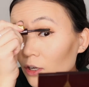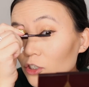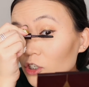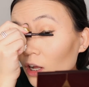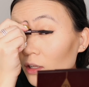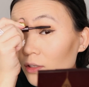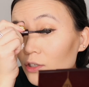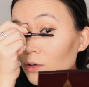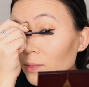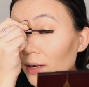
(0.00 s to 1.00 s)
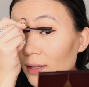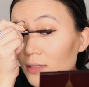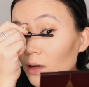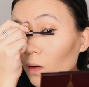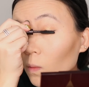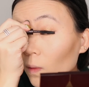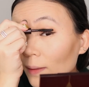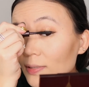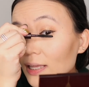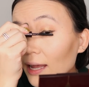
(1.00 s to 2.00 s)
Charlotte Tilbury's own
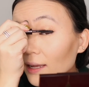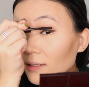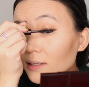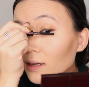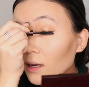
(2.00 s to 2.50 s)
website